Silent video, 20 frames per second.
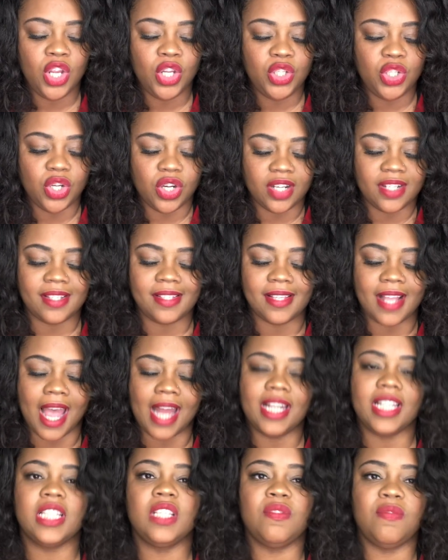your
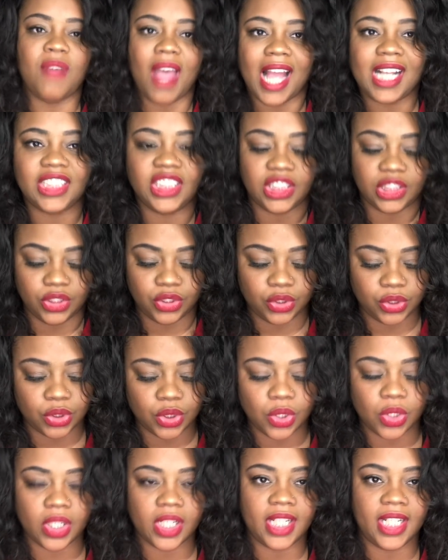satisfaction
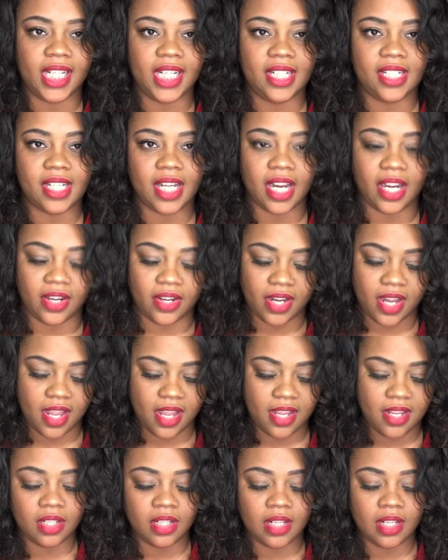score in each area.